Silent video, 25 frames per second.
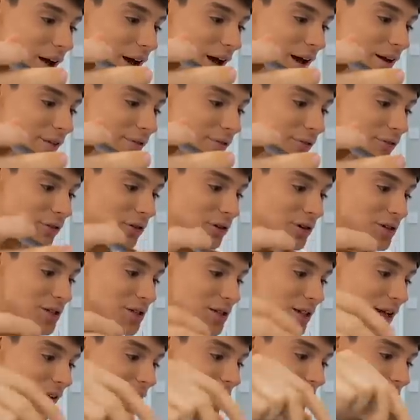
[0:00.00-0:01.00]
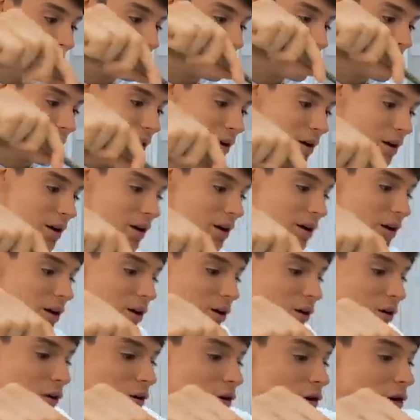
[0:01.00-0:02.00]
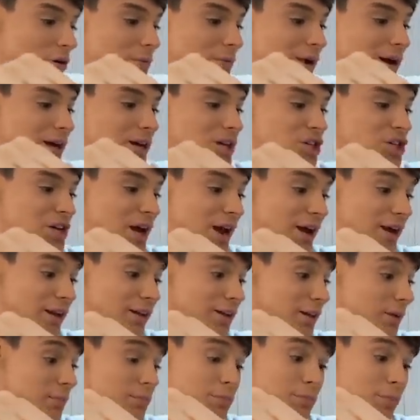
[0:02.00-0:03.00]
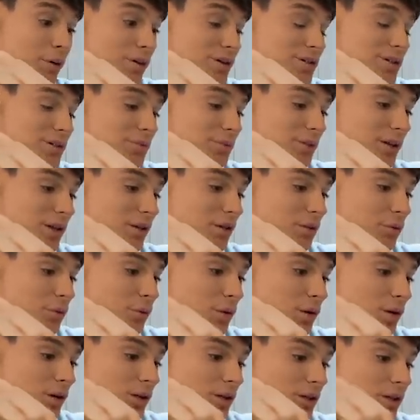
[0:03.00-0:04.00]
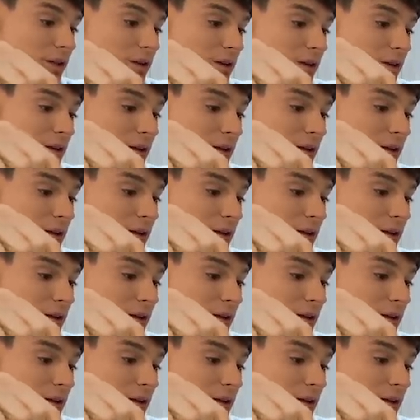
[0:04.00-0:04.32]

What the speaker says: a first time on my channel, possibly in the world.